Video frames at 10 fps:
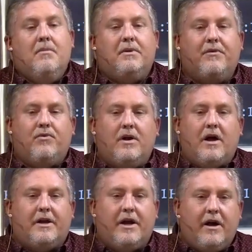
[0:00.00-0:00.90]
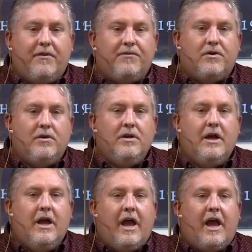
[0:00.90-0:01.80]
But if we're not careful,
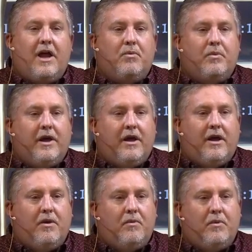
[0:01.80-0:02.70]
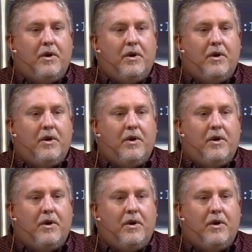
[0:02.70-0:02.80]
and we,